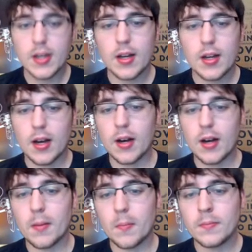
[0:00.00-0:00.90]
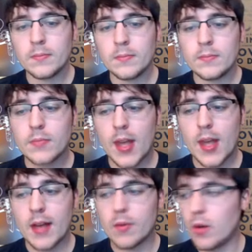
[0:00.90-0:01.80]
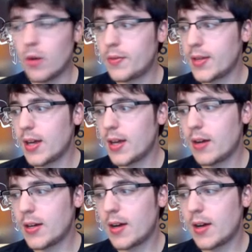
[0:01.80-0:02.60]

And hopefully I'll hear.